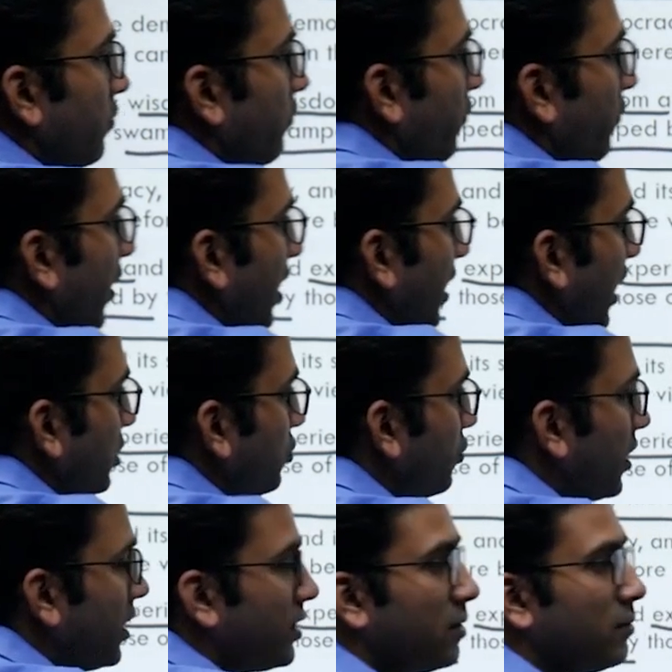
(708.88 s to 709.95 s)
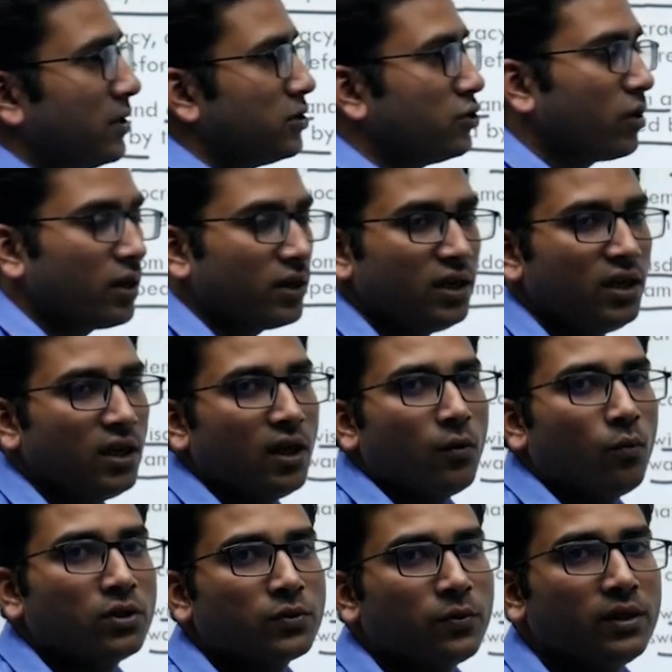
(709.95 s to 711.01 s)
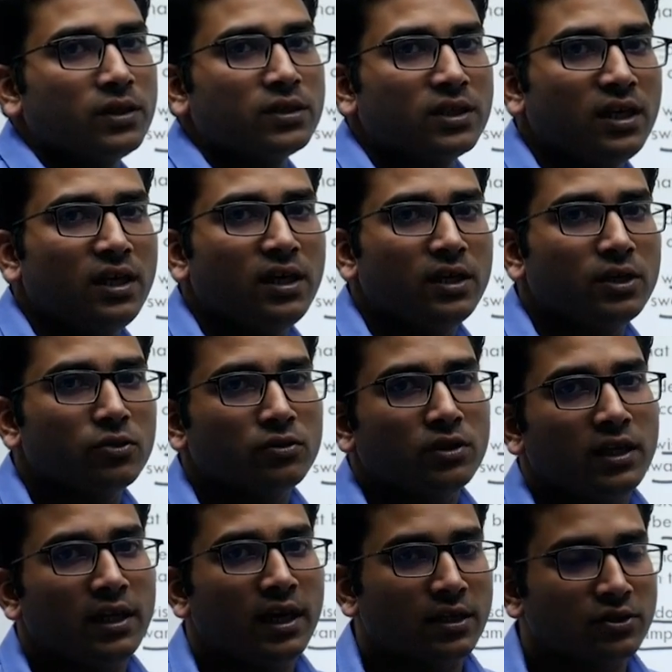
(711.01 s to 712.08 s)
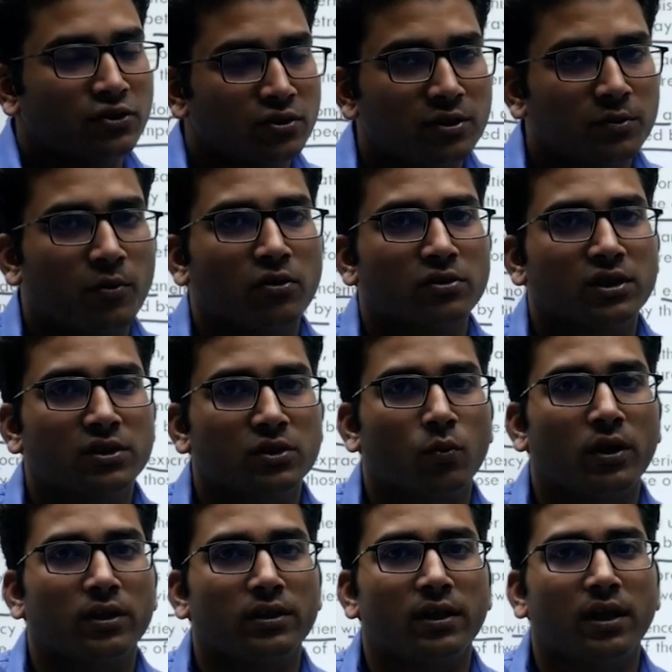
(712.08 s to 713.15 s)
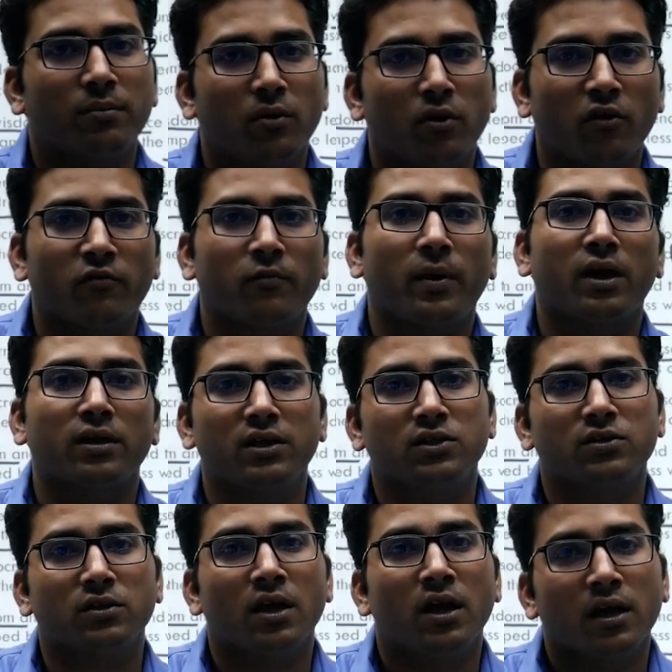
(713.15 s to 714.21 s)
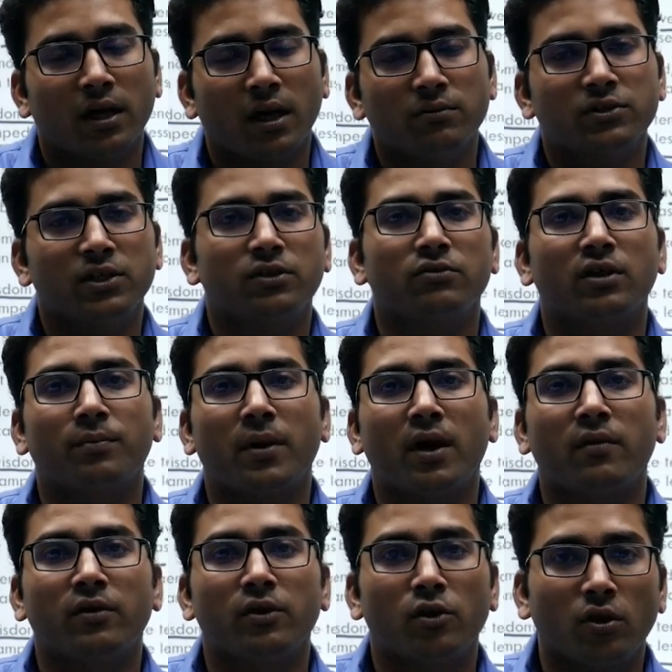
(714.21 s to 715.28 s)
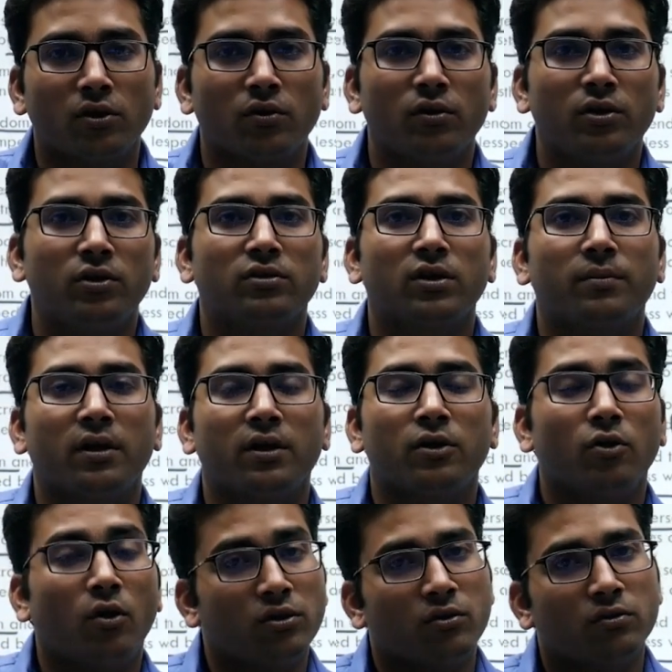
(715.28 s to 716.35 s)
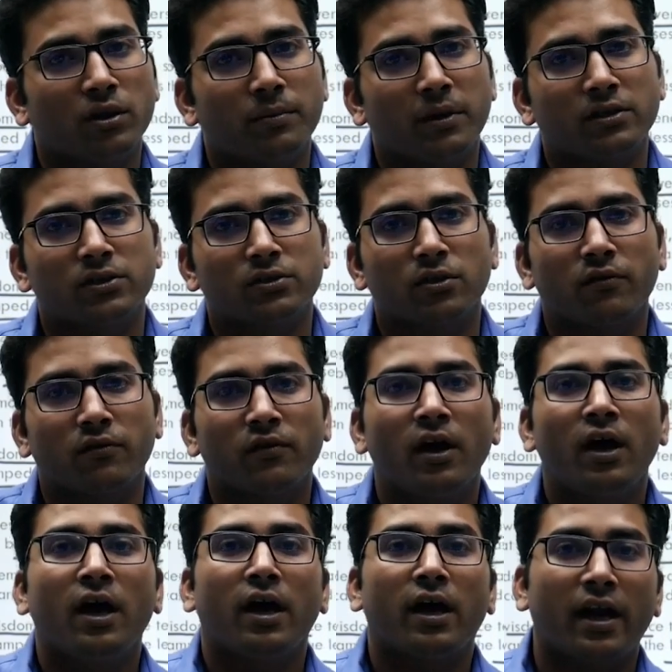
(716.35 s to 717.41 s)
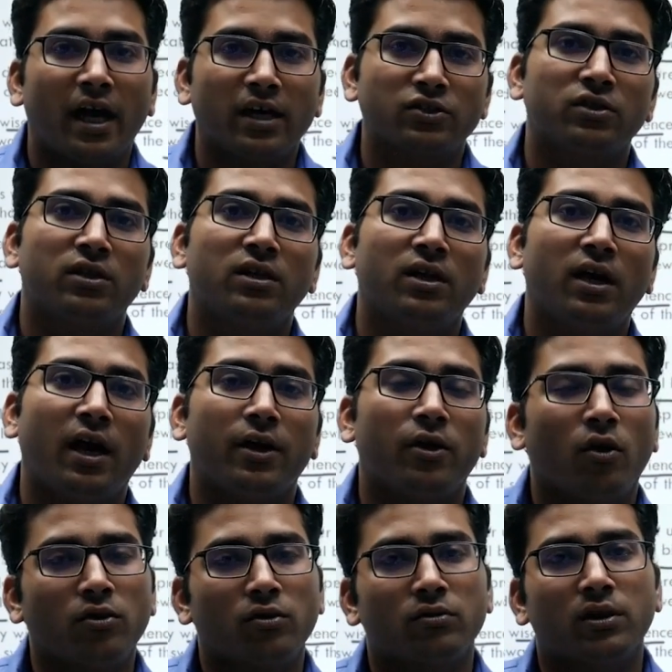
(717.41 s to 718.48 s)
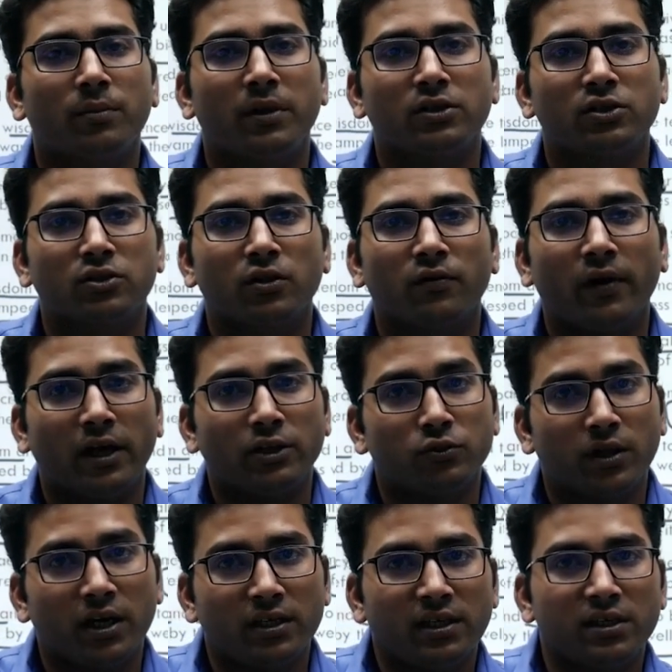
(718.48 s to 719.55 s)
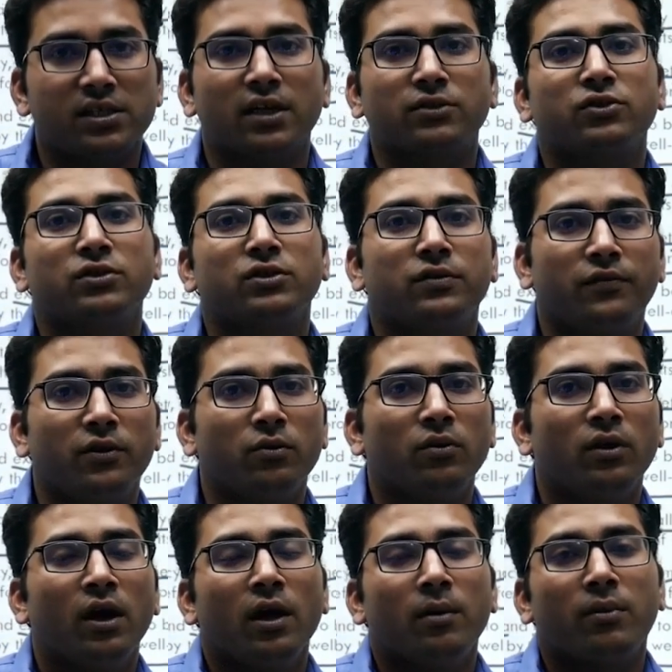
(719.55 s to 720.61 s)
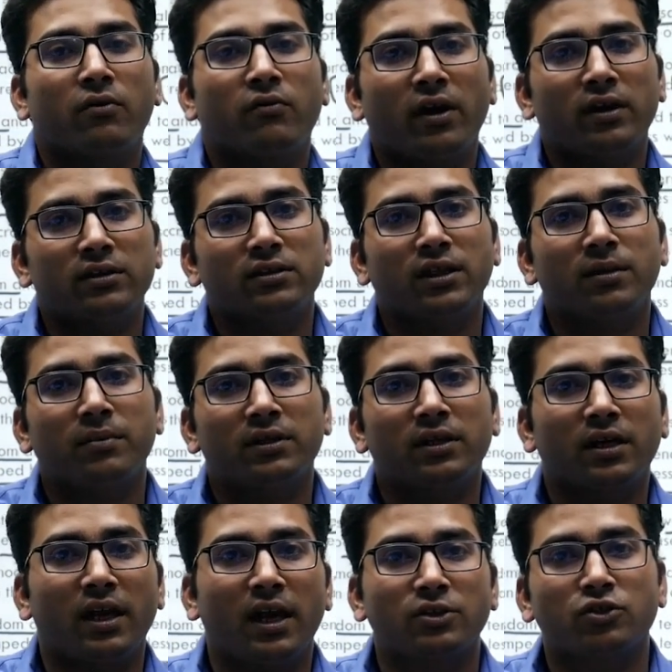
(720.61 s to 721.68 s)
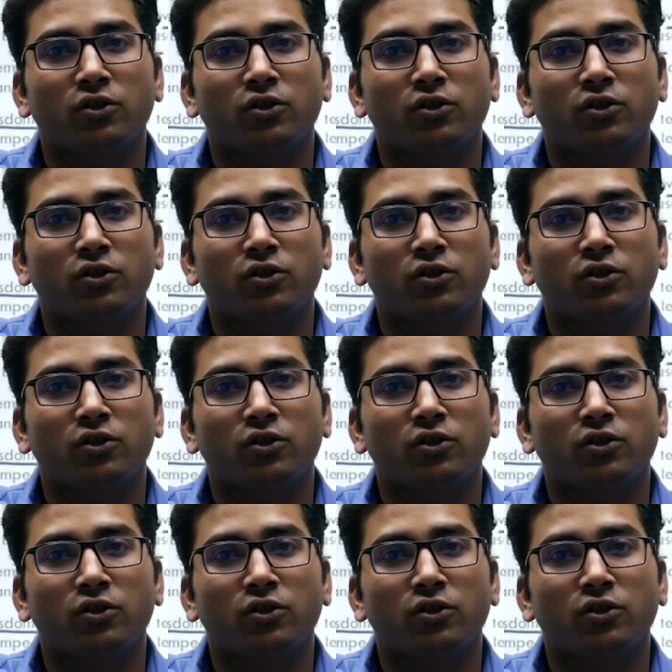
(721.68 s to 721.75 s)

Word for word: well educated majority which we see into the elections process where the number of parties comes into the power not only on the not on the basis of rational and not on the basis of educated sections view but rather than by the collection